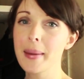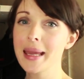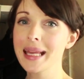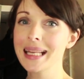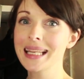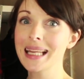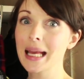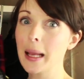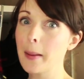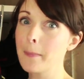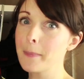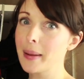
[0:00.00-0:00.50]

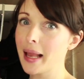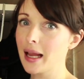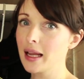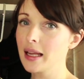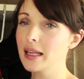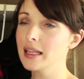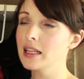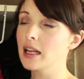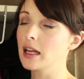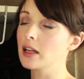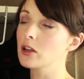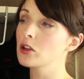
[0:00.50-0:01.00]
picnic
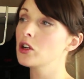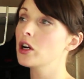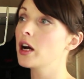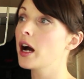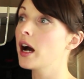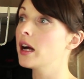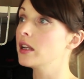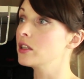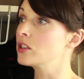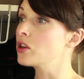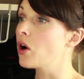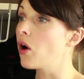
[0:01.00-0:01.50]
blanket. I
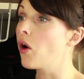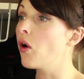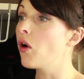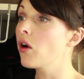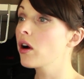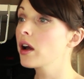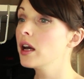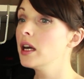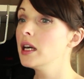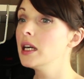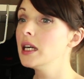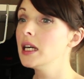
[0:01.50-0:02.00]
can't
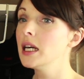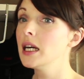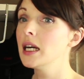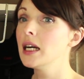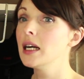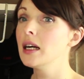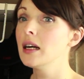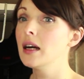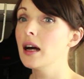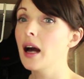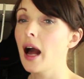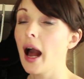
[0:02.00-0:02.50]
talk.
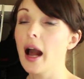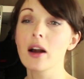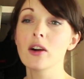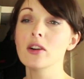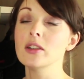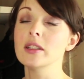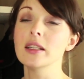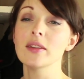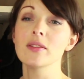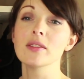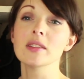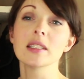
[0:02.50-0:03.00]
I
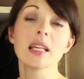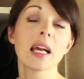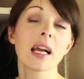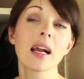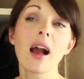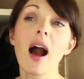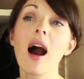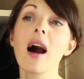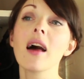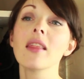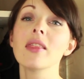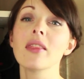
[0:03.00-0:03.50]
couldn't even say
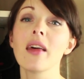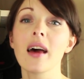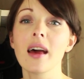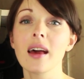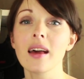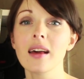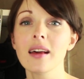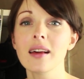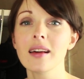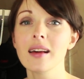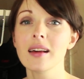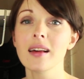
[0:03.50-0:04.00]
can't
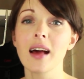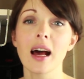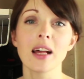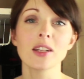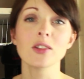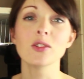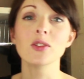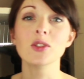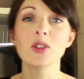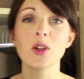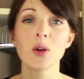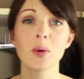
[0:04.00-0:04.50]
there. I
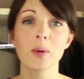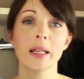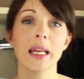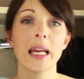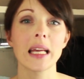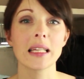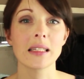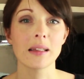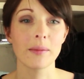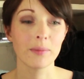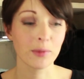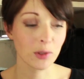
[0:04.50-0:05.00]
don't know what
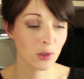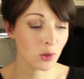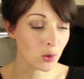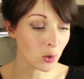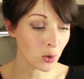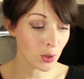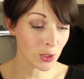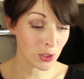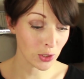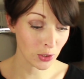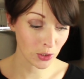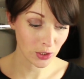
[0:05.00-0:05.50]
it is. I'm
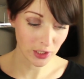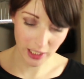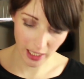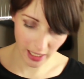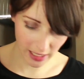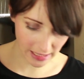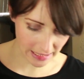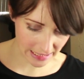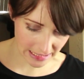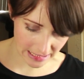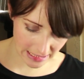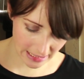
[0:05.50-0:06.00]
so
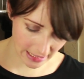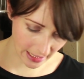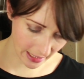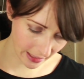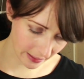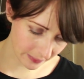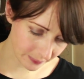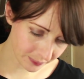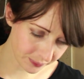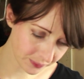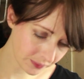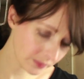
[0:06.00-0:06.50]
tongue-tied
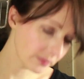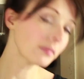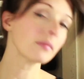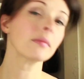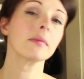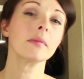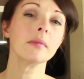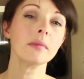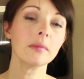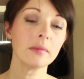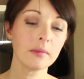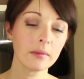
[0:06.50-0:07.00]
today.
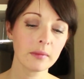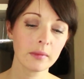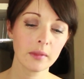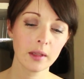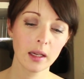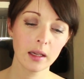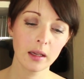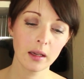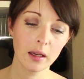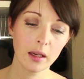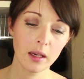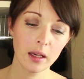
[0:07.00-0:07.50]

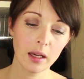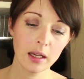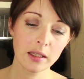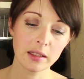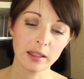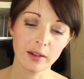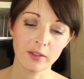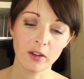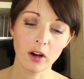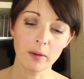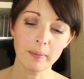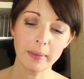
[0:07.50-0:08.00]

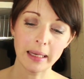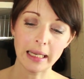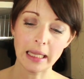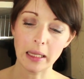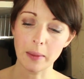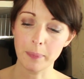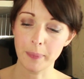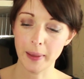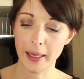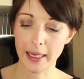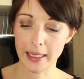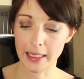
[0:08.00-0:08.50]
So I've got my
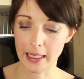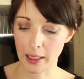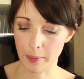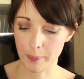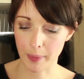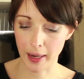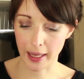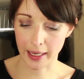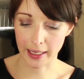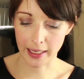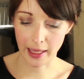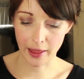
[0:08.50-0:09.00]
little picnic
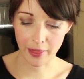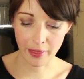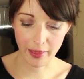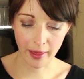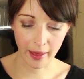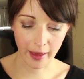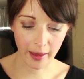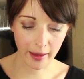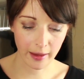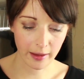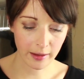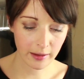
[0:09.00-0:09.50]
blanket
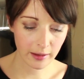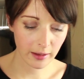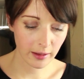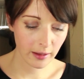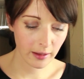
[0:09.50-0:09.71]
there.